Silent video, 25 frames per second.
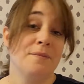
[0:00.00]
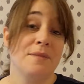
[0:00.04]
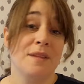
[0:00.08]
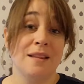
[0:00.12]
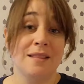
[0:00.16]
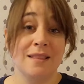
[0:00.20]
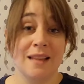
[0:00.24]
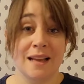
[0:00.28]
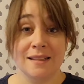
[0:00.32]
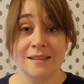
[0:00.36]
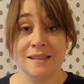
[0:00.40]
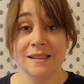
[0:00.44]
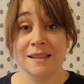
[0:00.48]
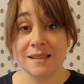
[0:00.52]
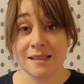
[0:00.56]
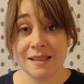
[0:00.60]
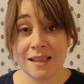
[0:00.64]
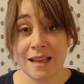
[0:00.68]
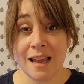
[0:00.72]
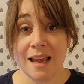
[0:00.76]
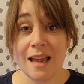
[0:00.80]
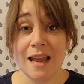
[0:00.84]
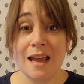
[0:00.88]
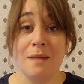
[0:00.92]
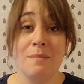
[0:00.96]
that that's its
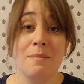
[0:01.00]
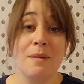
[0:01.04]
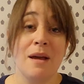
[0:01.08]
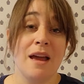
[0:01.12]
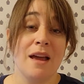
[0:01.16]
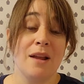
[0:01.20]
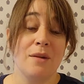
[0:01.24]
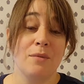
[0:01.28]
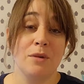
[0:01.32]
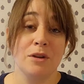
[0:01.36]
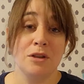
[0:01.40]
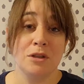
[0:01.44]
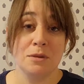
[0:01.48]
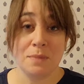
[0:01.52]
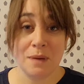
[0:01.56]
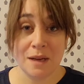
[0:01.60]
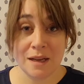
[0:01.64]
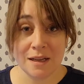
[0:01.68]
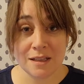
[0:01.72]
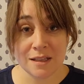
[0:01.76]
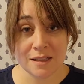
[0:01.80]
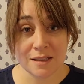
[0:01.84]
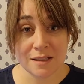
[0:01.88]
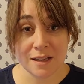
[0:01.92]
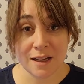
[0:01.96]
name and which
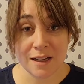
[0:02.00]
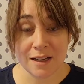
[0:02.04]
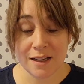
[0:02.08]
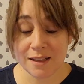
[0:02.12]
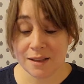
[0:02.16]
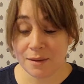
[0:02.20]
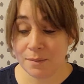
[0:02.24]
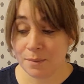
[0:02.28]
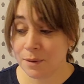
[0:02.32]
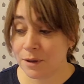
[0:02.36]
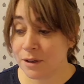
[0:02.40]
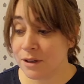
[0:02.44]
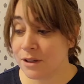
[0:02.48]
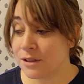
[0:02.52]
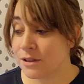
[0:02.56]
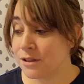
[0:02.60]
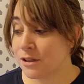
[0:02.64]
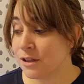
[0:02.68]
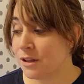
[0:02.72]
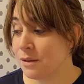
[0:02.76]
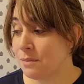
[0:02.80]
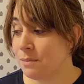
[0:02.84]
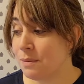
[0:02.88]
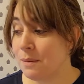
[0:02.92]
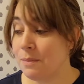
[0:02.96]
page it's on in the book
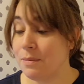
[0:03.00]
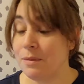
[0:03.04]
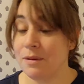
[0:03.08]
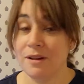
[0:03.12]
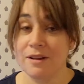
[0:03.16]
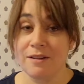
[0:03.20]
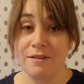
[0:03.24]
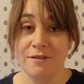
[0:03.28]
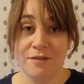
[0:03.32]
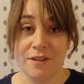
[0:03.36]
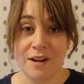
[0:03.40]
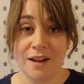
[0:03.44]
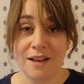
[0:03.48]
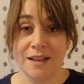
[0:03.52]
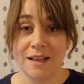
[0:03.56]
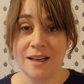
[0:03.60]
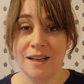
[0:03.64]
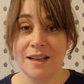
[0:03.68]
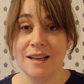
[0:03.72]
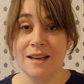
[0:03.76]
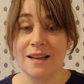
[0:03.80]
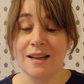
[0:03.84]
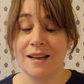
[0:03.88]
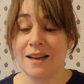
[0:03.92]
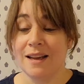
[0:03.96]
so that people can find
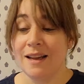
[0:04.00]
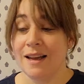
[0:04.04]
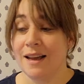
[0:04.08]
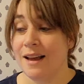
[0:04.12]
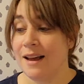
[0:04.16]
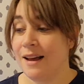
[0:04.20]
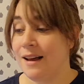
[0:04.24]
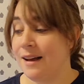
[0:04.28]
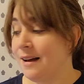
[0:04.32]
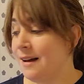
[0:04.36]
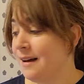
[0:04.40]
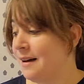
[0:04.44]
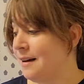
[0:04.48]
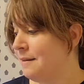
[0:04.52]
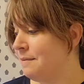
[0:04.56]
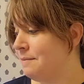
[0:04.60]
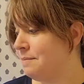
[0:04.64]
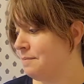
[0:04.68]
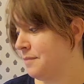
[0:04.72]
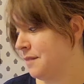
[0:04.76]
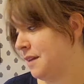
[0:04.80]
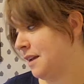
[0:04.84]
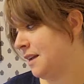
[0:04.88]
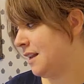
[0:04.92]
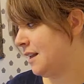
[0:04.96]
it.
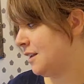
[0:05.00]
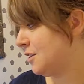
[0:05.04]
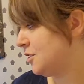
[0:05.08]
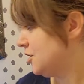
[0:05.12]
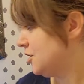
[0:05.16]
I can